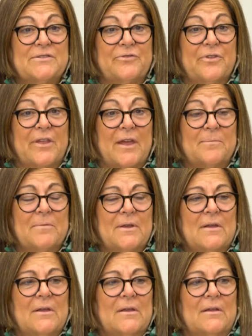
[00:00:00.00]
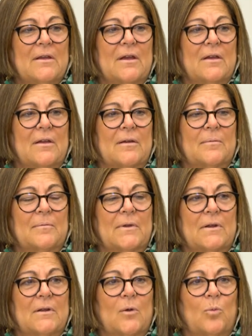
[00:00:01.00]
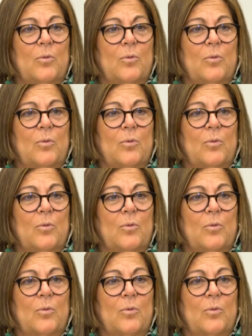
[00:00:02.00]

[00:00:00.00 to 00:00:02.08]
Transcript: for them. A